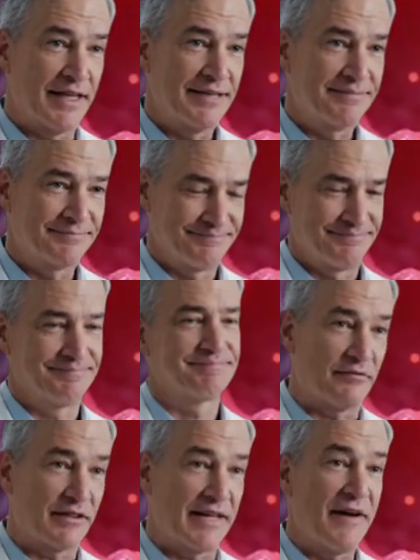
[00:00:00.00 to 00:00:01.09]
restored,
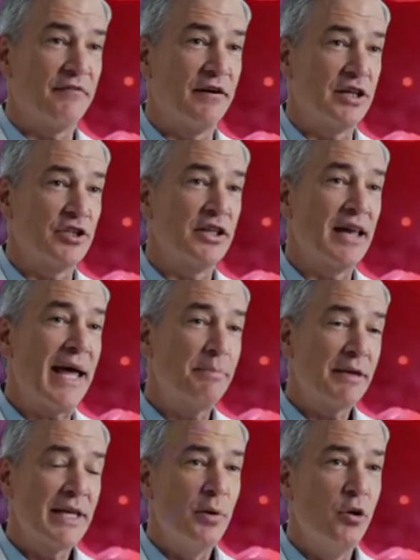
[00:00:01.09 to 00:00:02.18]
healing
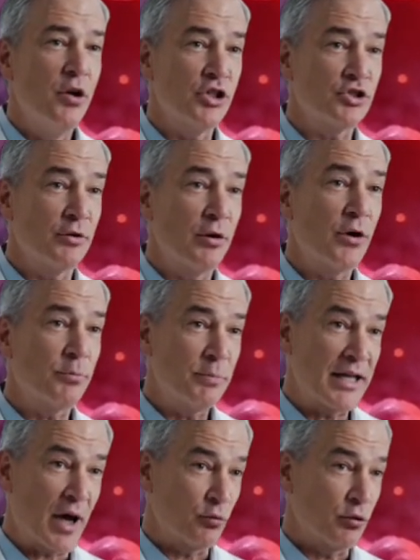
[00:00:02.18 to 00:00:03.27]
begins.
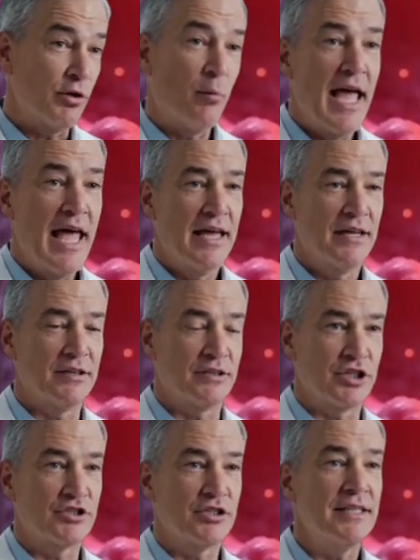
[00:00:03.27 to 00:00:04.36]
To understand how to
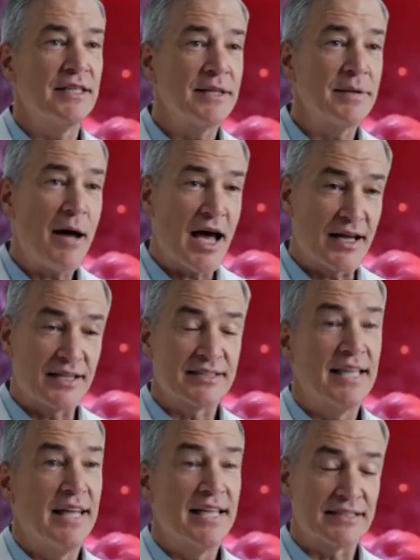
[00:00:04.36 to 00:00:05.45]
recover from hemorrhoids
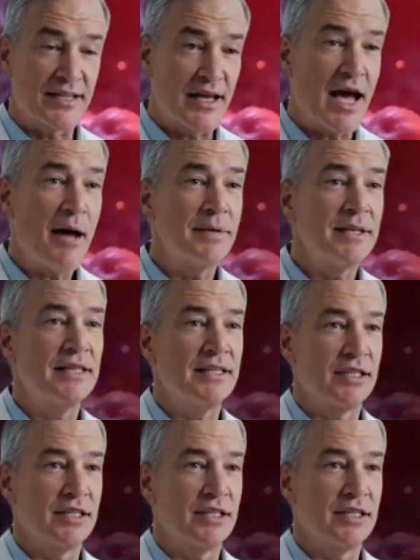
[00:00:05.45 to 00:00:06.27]
naturally, you